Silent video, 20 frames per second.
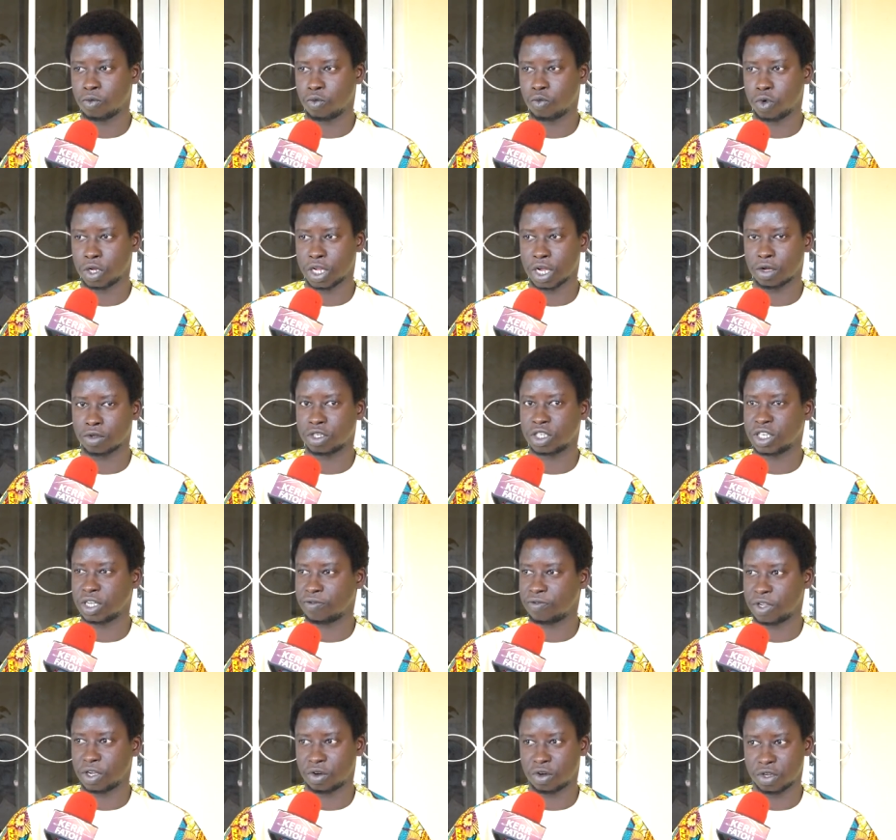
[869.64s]
without
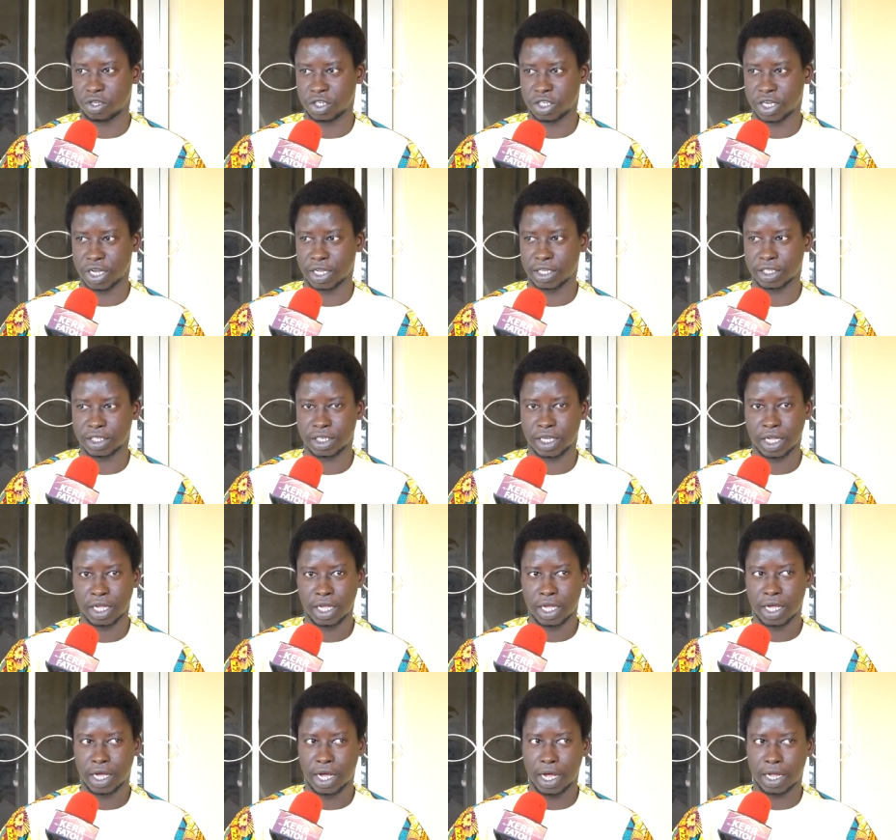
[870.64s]
safety concerns.
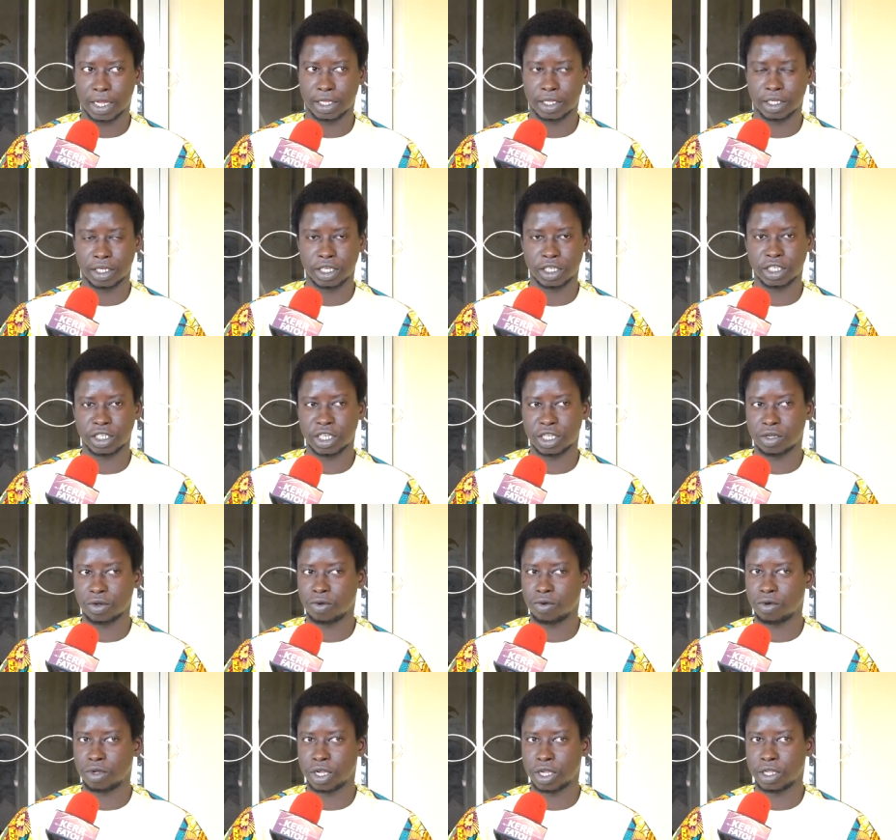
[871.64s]
And this
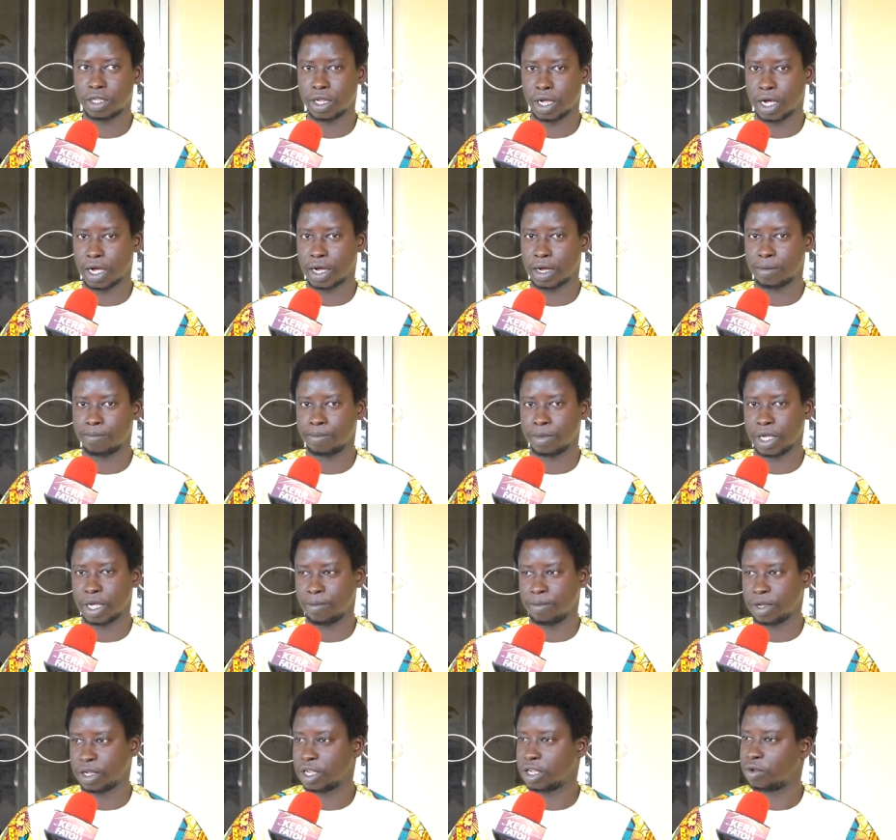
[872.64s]
included a
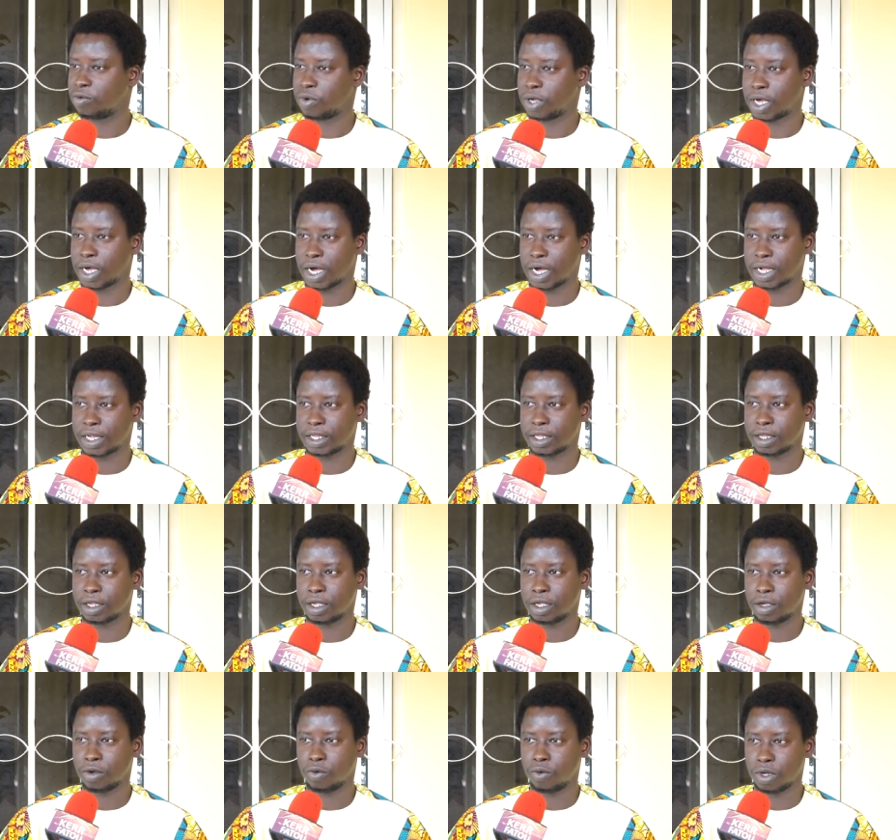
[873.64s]
meeting we had
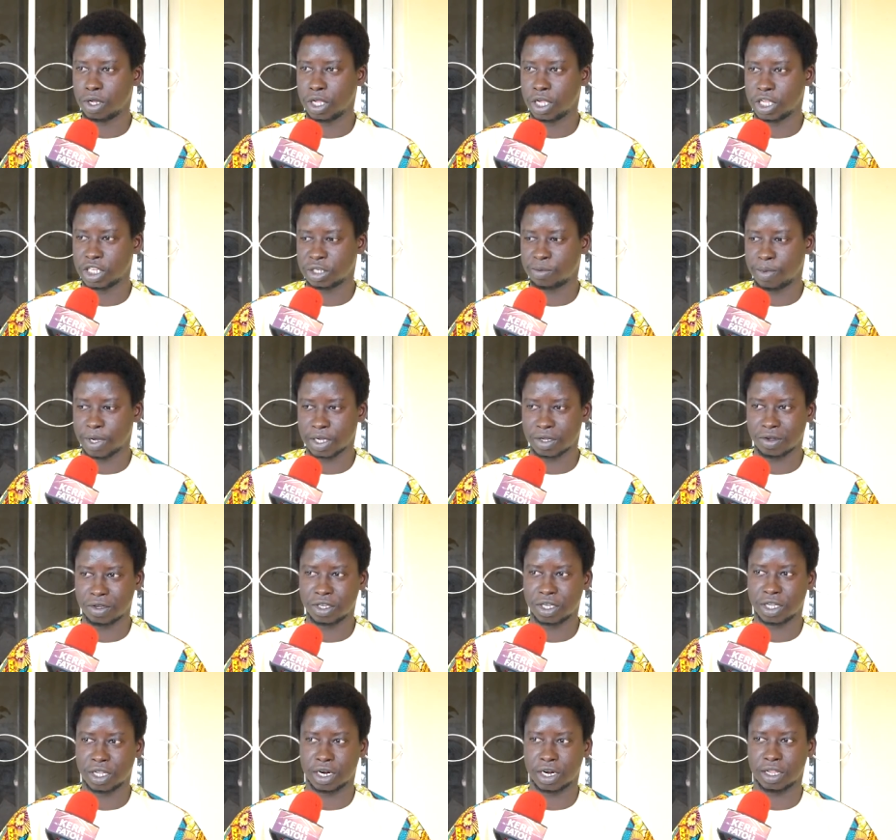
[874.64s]
with the Inspector
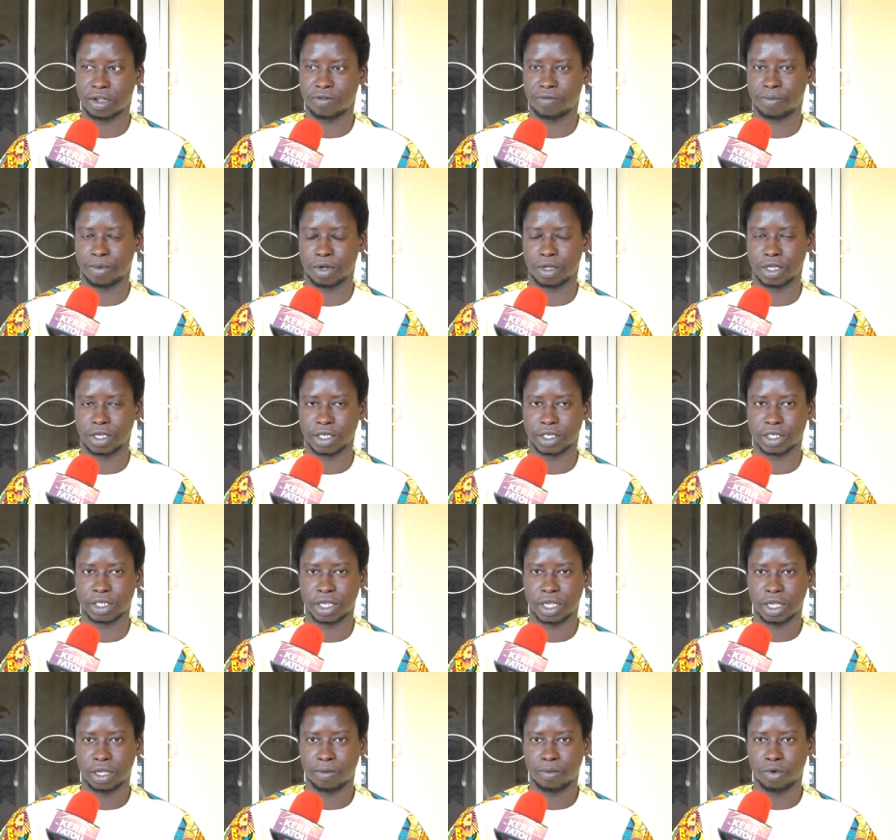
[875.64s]
General of Police,
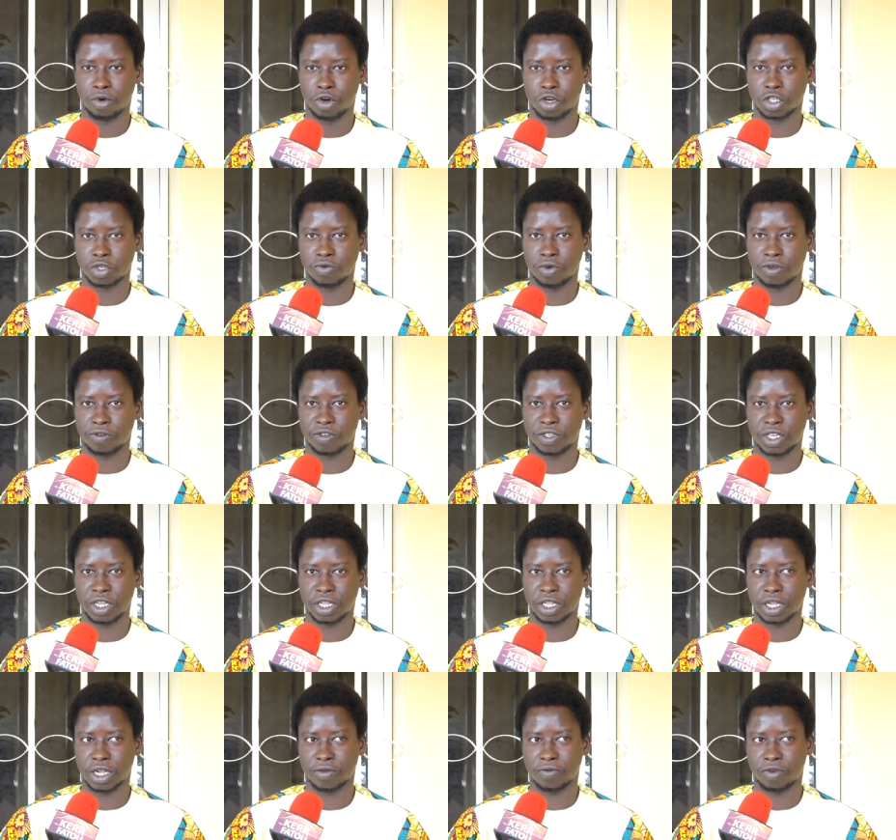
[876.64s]
because we've
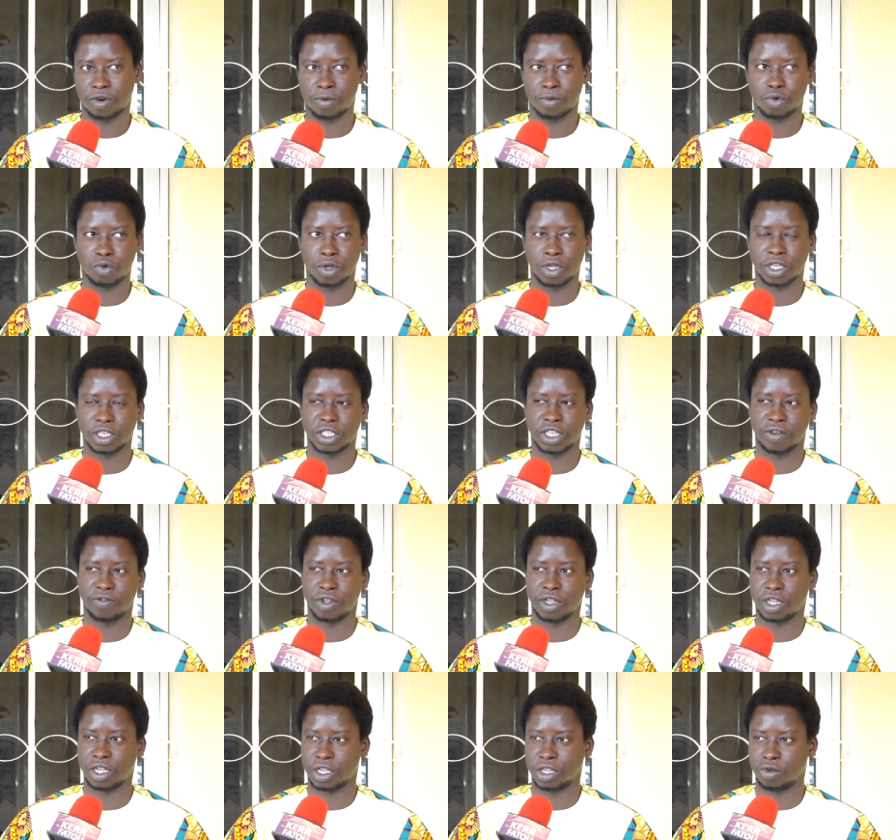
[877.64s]
seen that from
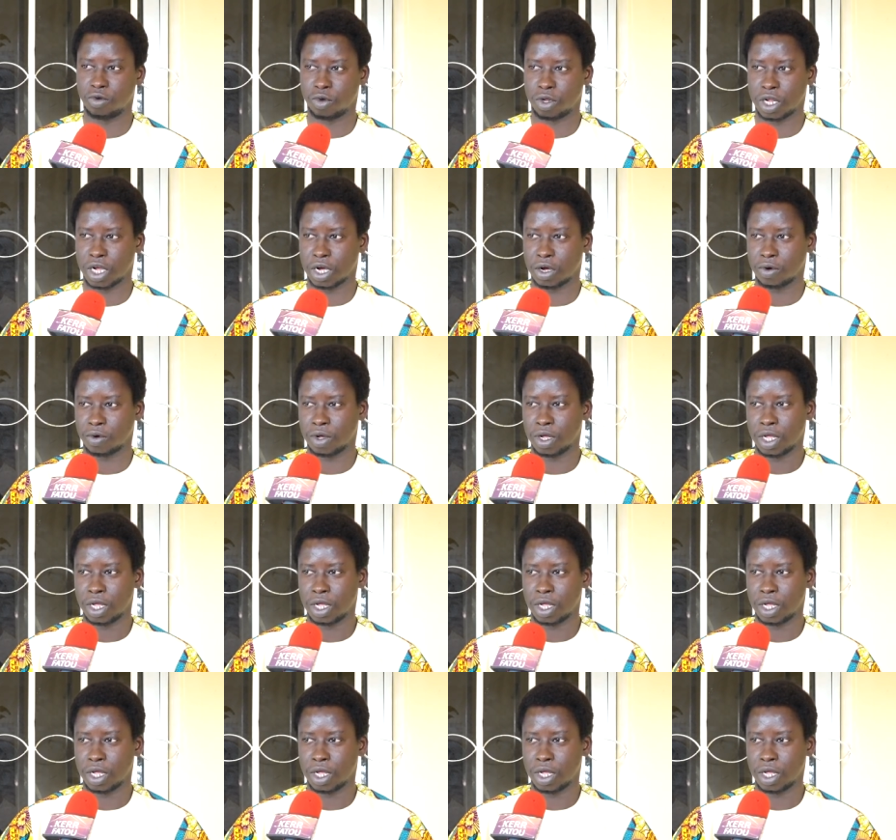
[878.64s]
2017 to now,